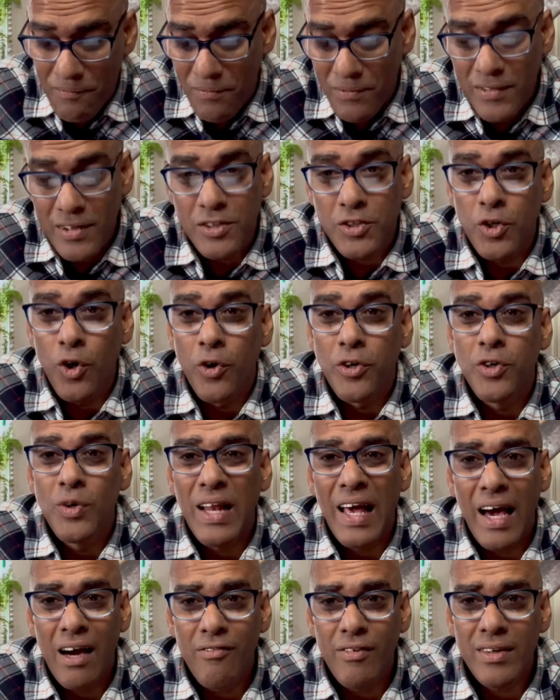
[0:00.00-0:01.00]
So you'll
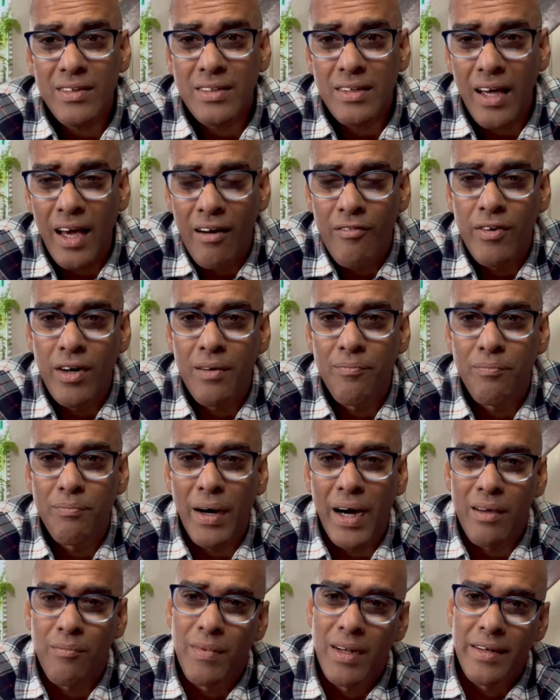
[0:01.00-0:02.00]
have a
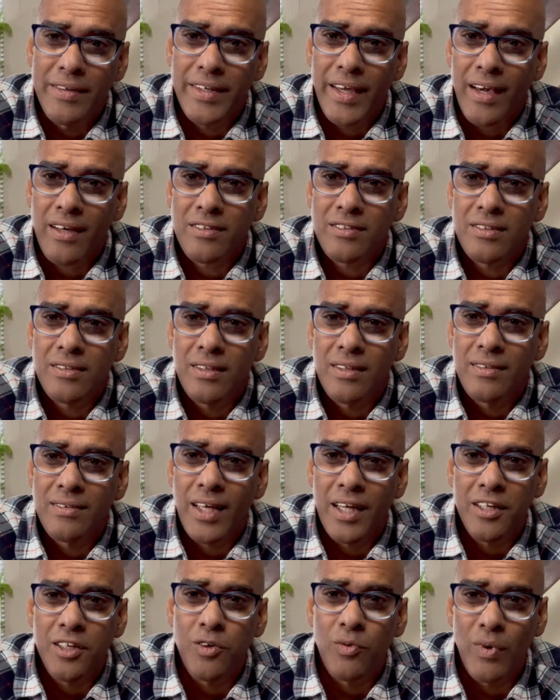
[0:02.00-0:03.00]
Bible text
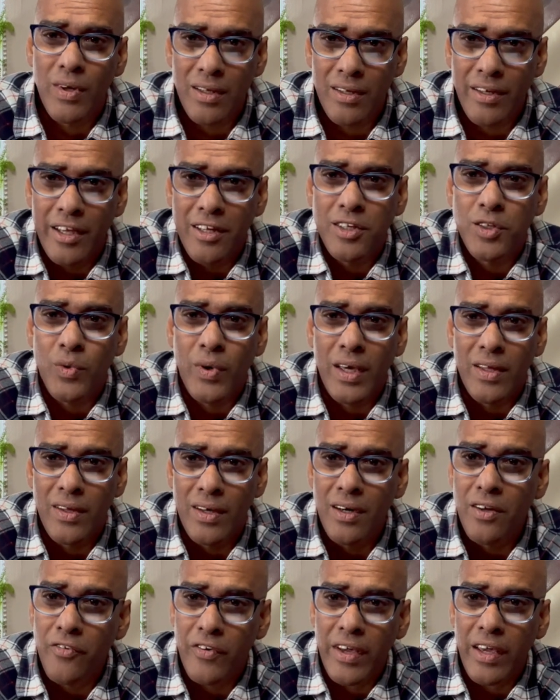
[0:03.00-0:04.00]
that you will get
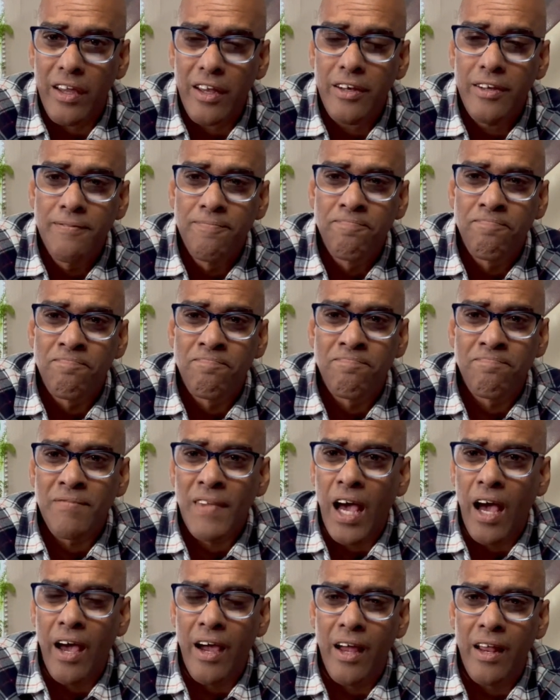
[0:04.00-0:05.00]
together, read,
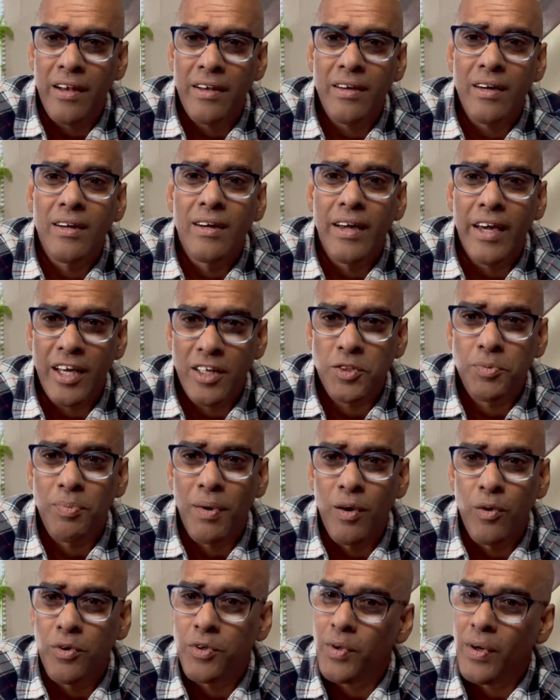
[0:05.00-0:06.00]
and
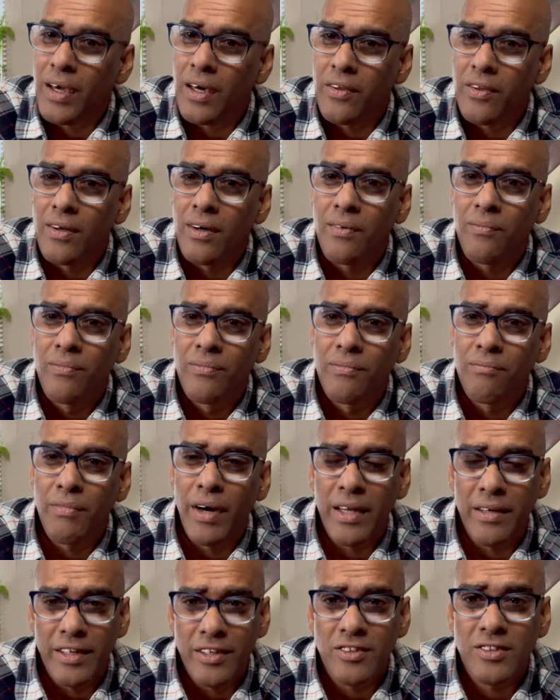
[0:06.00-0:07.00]
expound together by
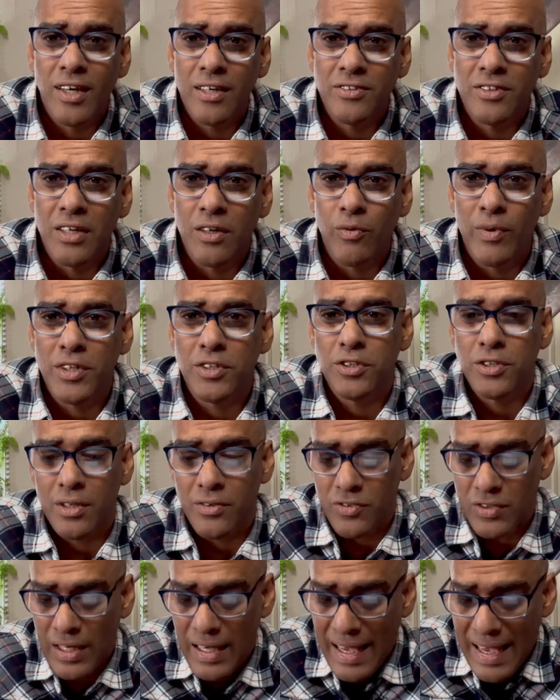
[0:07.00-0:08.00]
discussing
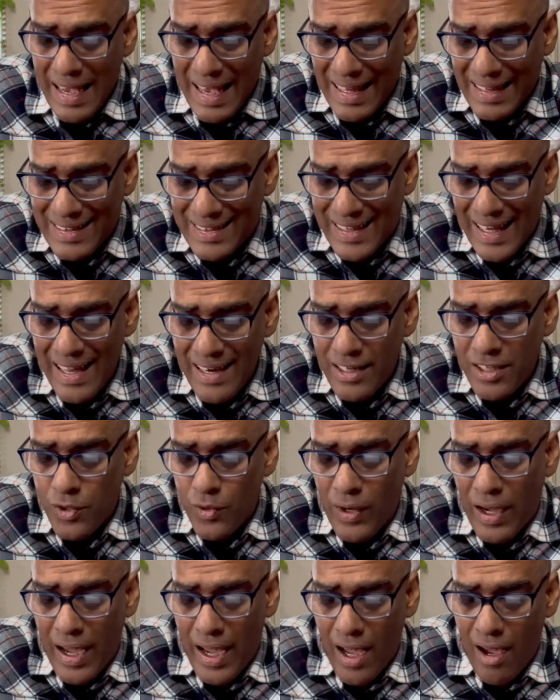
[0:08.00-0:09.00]
questions. Then you
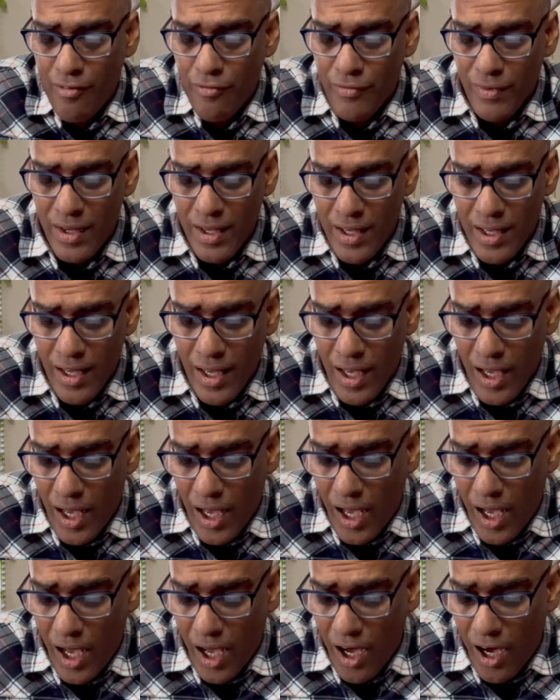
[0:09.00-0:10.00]
have
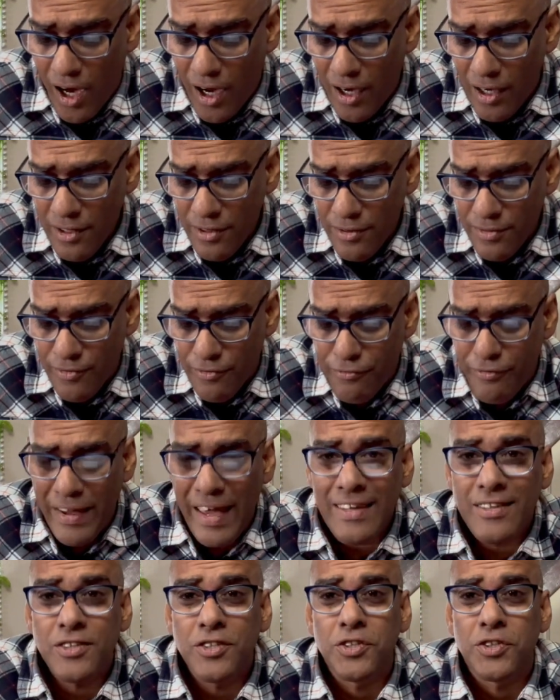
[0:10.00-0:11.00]
a
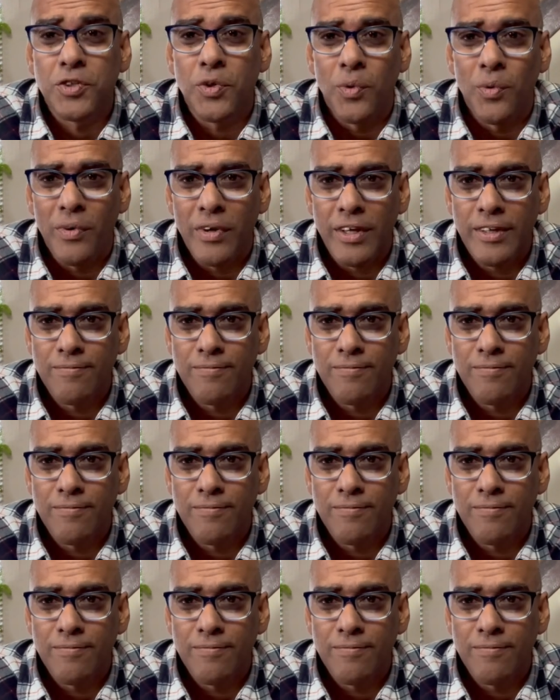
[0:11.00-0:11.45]
faith story.